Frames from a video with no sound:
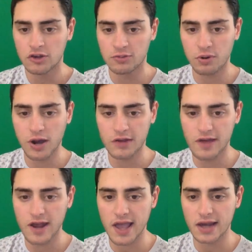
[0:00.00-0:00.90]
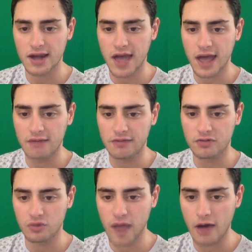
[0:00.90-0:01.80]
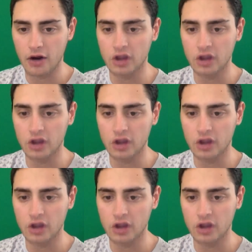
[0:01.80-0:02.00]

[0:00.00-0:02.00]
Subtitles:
Spread is at 8.5 throughout.